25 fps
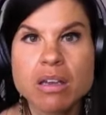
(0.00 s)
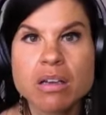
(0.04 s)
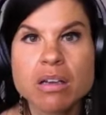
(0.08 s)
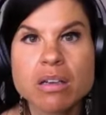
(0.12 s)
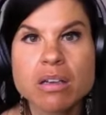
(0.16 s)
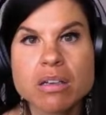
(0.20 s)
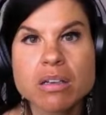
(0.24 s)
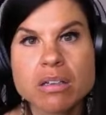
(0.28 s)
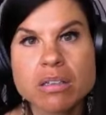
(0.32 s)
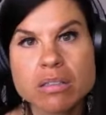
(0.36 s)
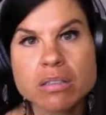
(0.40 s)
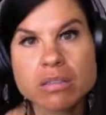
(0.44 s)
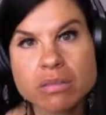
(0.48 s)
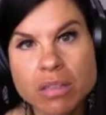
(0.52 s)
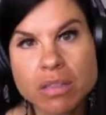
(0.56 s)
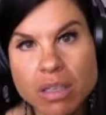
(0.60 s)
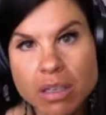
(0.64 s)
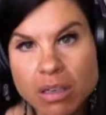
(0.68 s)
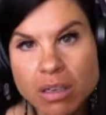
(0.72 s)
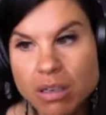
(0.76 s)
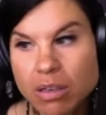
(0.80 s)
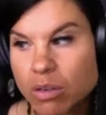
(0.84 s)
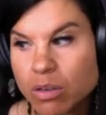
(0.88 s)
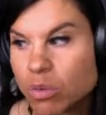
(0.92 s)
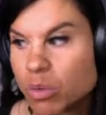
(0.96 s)
oh
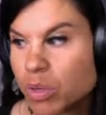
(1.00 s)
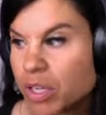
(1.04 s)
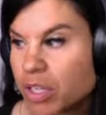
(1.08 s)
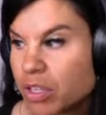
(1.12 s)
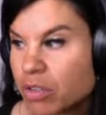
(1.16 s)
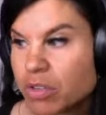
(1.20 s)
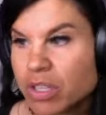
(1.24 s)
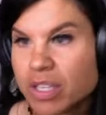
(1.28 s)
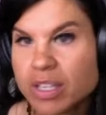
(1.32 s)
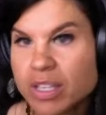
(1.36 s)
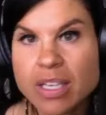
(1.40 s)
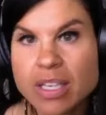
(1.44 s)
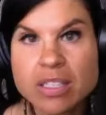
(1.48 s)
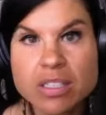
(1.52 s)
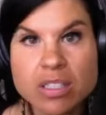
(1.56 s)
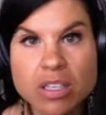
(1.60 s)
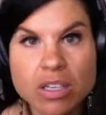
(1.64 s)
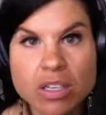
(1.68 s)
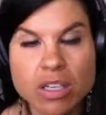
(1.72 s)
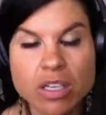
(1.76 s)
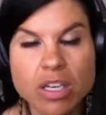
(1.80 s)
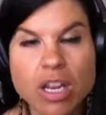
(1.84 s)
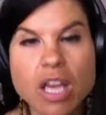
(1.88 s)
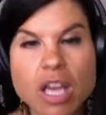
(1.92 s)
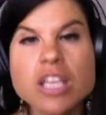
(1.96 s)
no, what do you think that's
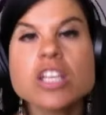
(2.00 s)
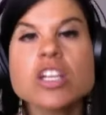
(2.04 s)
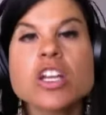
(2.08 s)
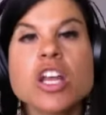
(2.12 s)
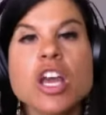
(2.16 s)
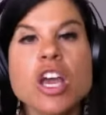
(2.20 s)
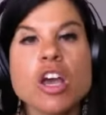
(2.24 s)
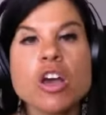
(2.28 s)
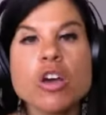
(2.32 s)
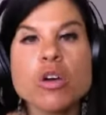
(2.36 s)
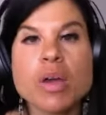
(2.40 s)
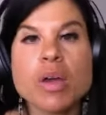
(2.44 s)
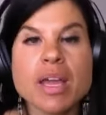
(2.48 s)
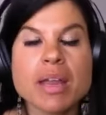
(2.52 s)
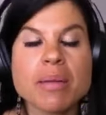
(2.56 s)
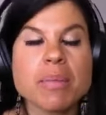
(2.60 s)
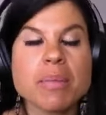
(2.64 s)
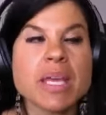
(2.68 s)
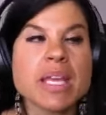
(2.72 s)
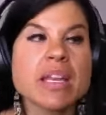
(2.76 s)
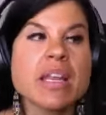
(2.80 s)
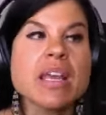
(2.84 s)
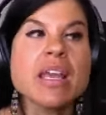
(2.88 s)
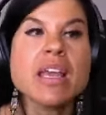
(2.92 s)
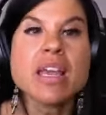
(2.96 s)
gonna do? You know, I
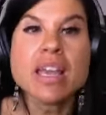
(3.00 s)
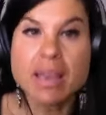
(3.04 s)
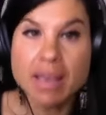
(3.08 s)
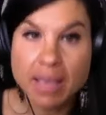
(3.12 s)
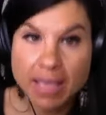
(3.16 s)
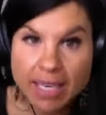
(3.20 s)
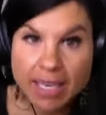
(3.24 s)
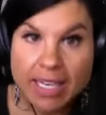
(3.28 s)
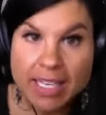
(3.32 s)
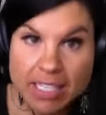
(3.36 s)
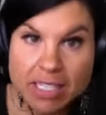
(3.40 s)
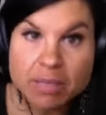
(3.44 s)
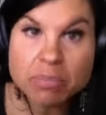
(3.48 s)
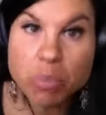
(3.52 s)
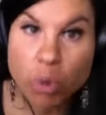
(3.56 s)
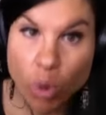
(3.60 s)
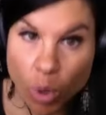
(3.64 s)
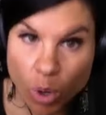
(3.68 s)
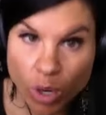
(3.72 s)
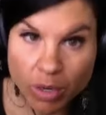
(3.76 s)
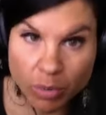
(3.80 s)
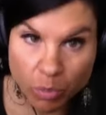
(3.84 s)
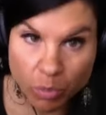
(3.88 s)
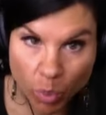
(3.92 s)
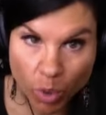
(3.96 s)
mean, it is
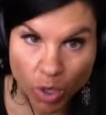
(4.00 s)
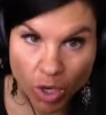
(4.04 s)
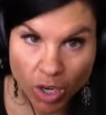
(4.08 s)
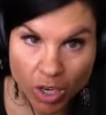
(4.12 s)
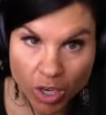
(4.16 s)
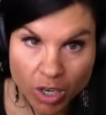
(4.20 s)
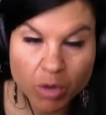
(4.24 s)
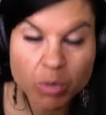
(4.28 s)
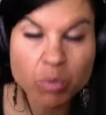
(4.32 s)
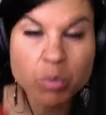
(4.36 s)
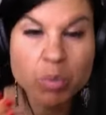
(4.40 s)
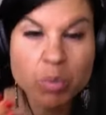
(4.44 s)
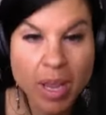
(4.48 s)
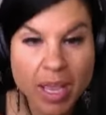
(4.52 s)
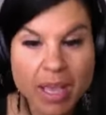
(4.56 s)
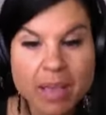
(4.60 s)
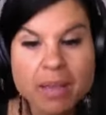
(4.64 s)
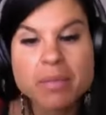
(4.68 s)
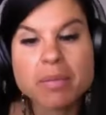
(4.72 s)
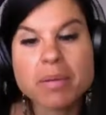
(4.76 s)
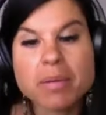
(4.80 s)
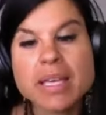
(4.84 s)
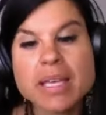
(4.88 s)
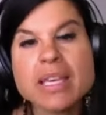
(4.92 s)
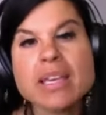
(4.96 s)
important work, right?
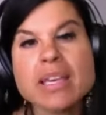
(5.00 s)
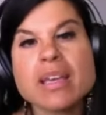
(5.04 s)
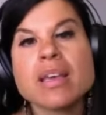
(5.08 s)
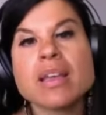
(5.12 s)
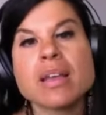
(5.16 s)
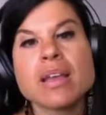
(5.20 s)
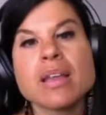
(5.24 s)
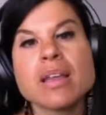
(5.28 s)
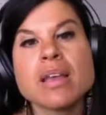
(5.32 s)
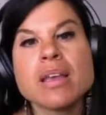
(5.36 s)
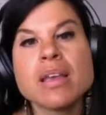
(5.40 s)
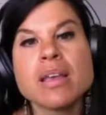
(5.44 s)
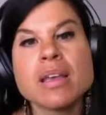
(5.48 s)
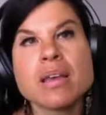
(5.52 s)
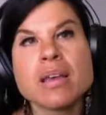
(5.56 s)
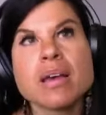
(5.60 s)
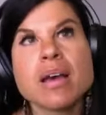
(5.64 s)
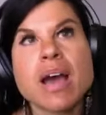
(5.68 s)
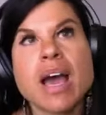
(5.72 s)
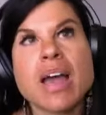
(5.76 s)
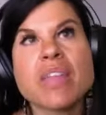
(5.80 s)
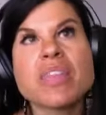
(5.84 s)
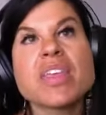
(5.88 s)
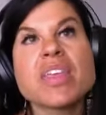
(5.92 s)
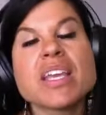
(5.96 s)
Again,
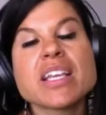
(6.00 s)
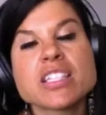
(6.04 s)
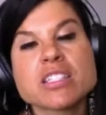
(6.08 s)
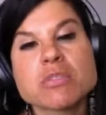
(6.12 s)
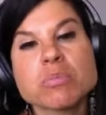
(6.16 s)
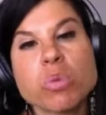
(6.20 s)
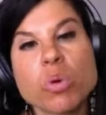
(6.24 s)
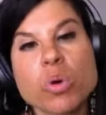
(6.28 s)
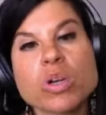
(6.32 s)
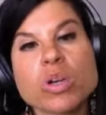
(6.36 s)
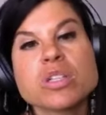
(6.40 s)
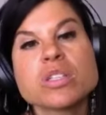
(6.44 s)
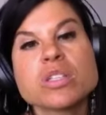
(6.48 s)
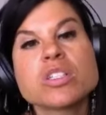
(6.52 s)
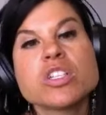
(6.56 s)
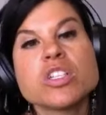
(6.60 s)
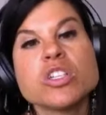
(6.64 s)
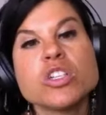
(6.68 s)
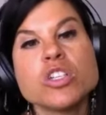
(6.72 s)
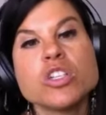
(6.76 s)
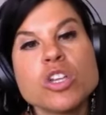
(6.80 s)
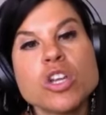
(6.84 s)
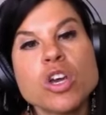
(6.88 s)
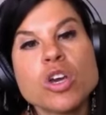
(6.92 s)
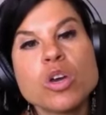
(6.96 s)
I think it's important to
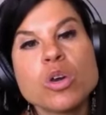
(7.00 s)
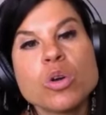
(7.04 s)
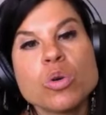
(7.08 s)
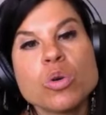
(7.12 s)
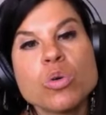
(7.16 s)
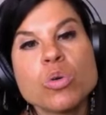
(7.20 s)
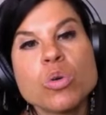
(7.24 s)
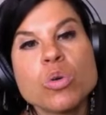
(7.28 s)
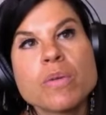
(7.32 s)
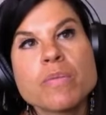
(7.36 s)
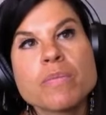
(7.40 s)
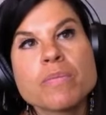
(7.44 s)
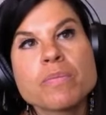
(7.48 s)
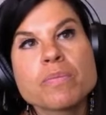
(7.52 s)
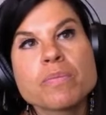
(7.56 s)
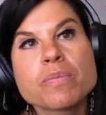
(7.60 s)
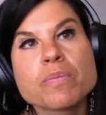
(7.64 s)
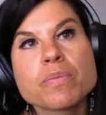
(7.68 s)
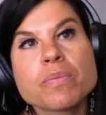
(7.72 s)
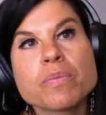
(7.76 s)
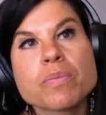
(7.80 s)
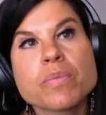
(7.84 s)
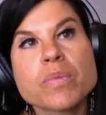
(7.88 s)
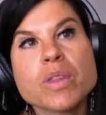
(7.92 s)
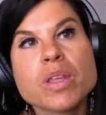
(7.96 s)
know
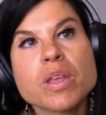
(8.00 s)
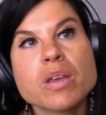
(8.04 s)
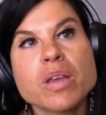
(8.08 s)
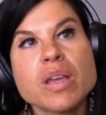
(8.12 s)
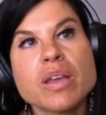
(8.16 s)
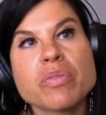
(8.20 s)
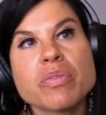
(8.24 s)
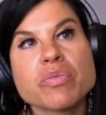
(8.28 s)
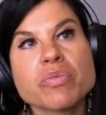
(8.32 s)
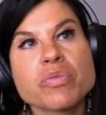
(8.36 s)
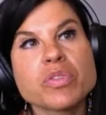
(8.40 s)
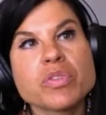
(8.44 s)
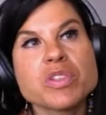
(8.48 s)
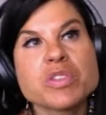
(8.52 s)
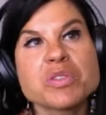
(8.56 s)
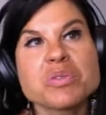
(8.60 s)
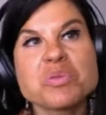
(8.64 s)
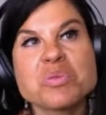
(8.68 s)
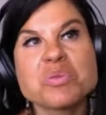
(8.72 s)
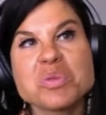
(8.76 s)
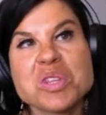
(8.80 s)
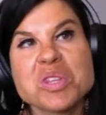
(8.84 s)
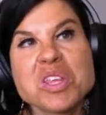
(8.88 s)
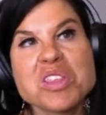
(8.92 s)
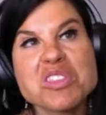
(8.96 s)
if
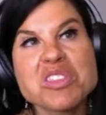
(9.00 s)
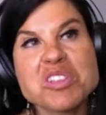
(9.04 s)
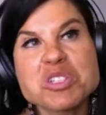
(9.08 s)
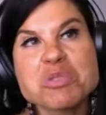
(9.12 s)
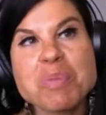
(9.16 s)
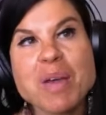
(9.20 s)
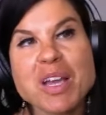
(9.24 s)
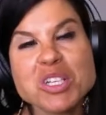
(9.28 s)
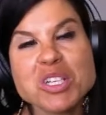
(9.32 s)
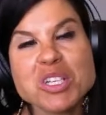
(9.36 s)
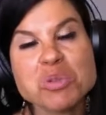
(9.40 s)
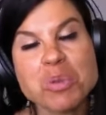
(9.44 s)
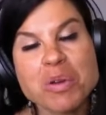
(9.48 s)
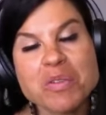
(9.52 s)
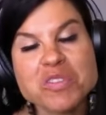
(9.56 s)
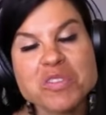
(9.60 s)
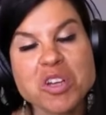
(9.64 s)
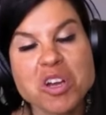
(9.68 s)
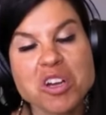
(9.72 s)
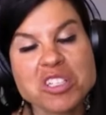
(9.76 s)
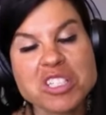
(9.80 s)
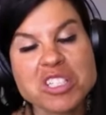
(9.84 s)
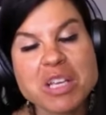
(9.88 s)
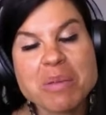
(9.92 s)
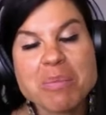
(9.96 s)
within the spectrum of
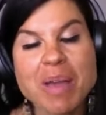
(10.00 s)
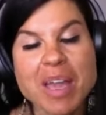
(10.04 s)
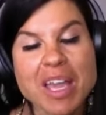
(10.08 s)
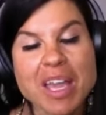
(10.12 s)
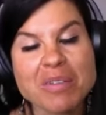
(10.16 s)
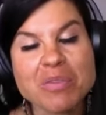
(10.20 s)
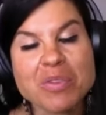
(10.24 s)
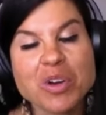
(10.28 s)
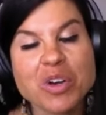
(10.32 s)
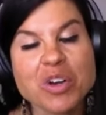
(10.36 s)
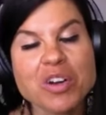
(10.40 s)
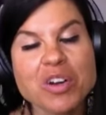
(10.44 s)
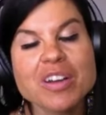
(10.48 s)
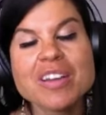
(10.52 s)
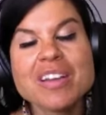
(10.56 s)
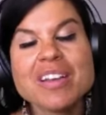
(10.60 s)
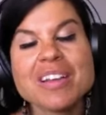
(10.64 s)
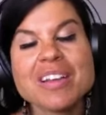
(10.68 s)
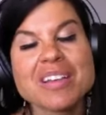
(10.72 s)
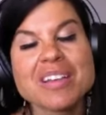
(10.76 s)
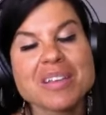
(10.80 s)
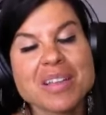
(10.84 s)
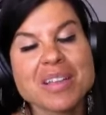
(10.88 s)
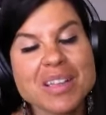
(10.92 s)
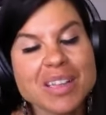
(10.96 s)
toxic behavior,
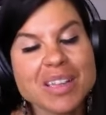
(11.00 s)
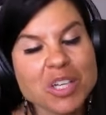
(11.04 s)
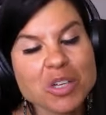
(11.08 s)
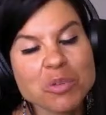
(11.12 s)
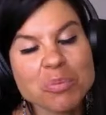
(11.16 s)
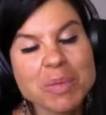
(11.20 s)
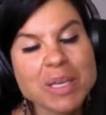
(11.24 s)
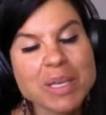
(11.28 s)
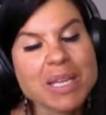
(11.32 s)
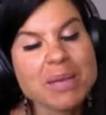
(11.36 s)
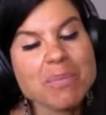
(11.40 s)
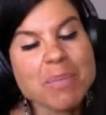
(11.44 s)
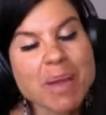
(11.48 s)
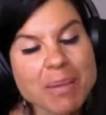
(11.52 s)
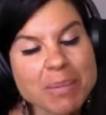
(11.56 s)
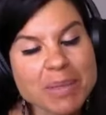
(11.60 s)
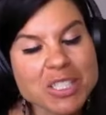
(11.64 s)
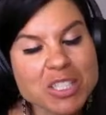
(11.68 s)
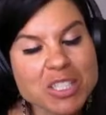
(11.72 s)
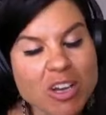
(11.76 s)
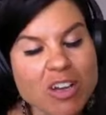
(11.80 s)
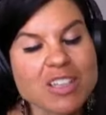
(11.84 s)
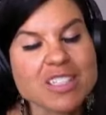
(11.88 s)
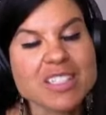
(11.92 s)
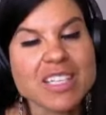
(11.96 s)
little bitty baby
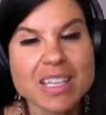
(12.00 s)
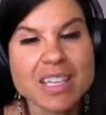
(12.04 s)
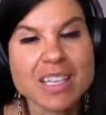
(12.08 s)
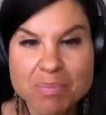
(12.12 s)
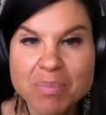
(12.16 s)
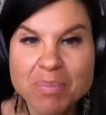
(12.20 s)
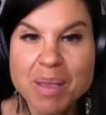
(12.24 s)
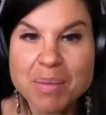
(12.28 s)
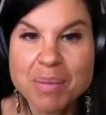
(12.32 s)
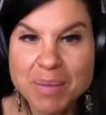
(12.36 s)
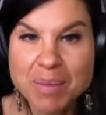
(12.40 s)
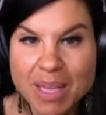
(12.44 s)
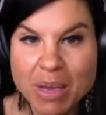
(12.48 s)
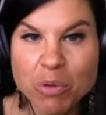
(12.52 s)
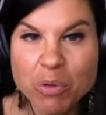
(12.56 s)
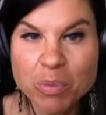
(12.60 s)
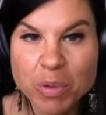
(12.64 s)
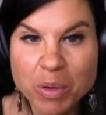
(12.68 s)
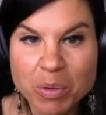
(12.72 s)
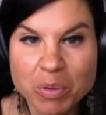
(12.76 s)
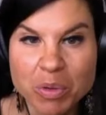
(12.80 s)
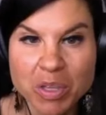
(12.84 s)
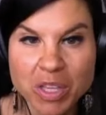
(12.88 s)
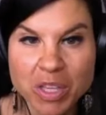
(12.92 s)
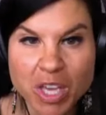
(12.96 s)
toxic, maybe that will
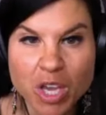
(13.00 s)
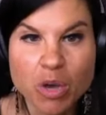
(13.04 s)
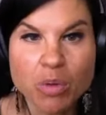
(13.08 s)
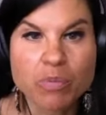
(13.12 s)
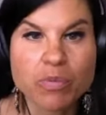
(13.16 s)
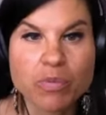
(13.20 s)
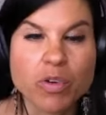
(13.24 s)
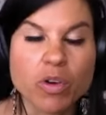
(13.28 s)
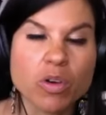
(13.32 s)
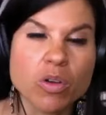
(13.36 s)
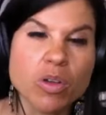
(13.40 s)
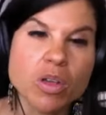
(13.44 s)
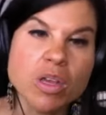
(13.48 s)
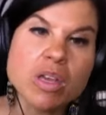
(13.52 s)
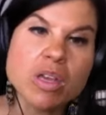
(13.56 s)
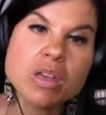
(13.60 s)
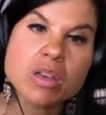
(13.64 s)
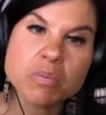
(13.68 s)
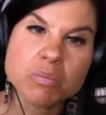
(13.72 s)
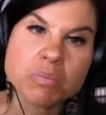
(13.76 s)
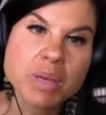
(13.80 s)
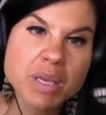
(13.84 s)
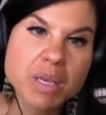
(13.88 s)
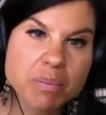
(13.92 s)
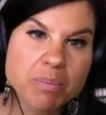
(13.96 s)
be really helpful.
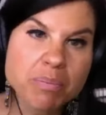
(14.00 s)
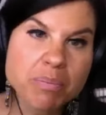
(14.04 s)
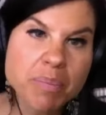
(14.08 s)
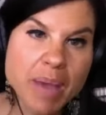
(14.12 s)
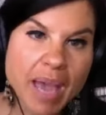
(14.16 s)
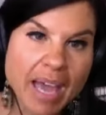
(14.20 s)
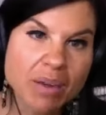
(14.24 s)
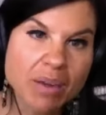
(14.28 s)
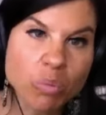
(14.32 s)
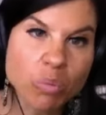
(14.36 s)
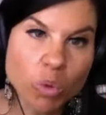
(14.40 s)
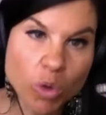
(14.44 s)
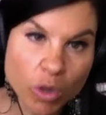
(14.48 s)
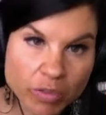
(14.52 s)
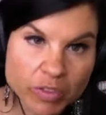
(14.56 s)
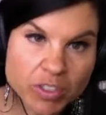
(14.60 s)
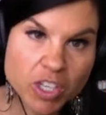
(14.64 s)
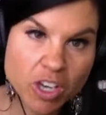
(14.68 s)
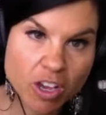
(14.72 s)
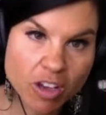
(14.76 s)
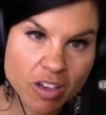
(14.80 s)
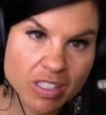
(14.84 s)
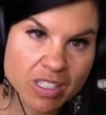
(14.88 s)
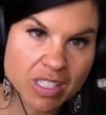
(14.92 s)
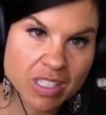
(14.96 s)
Big bad wolf
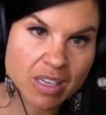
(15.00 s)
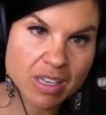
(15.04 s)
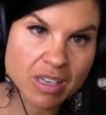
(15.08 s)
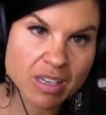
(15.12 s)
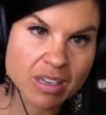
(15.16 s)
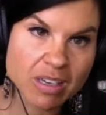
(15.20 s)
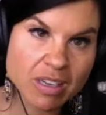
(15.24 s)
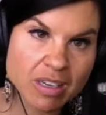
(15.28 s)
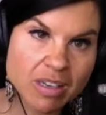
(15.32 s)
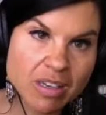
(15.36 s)
toxic,